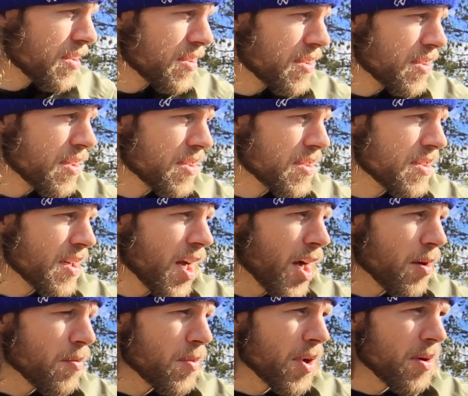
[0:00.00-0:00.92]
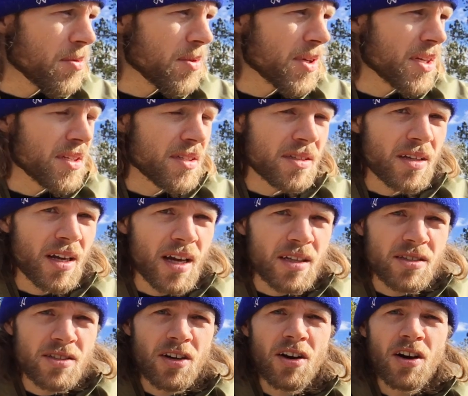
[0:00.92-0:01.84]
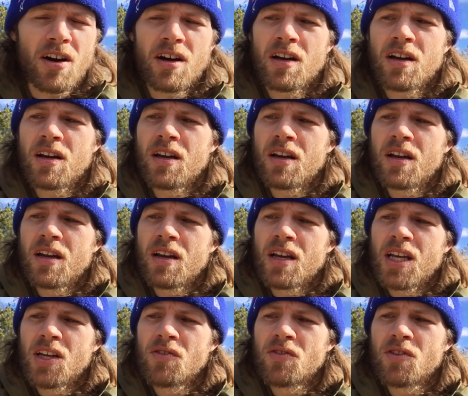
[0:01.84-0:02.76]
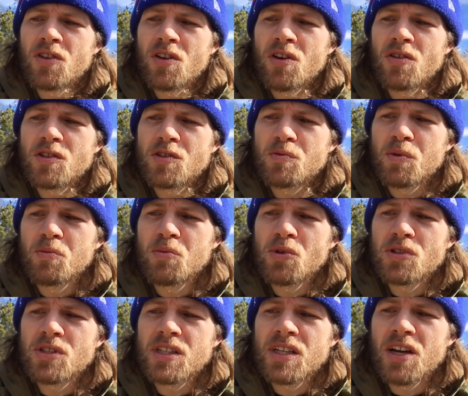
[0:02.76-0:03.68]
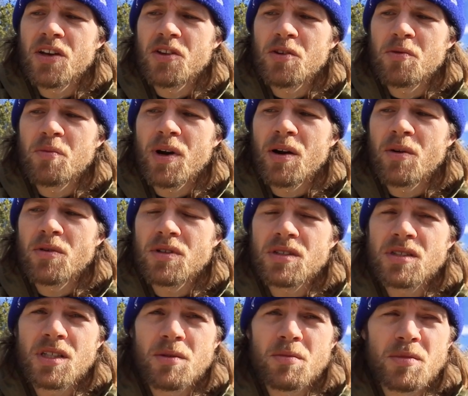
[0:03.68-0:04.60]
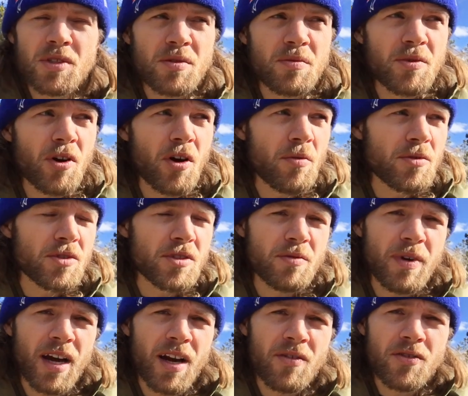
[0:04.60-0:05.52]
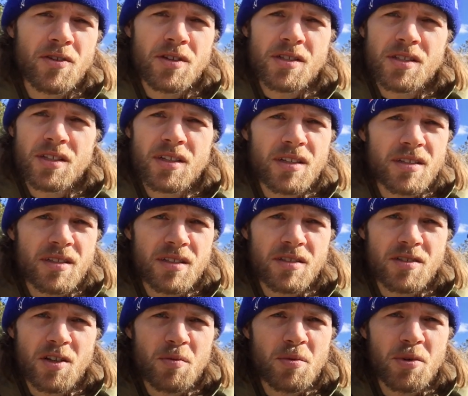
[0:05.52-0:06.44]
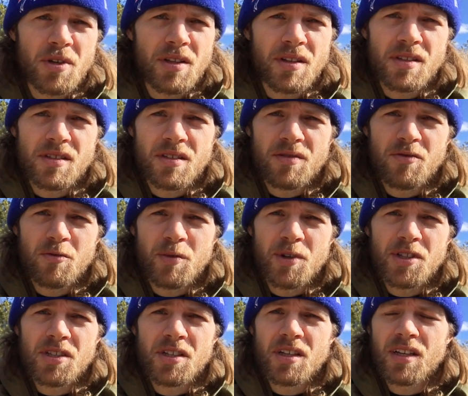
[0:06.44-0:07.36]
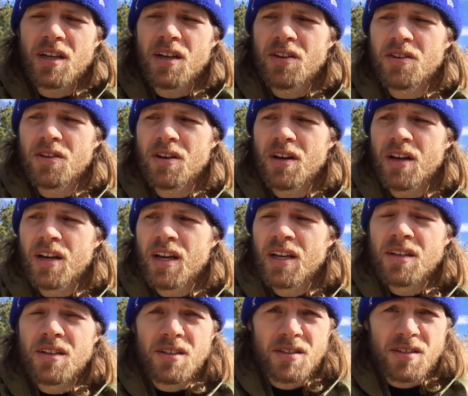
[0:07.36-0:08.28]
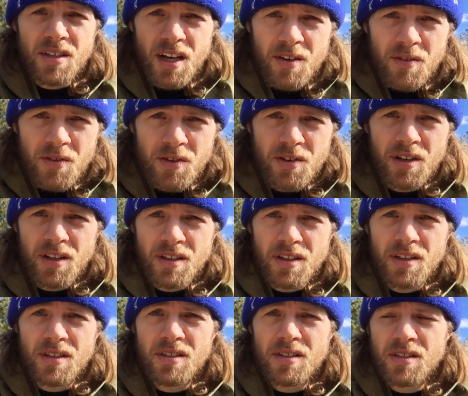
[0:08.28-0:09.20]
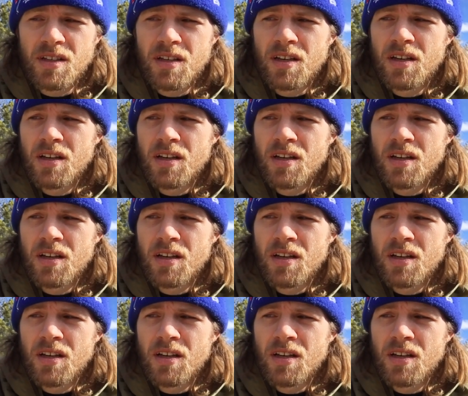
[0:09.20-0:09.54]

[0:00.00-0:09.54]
is not public, is not taught, even though it's been put together by what seems to be almost some average citizens are putting this information together, discovering this.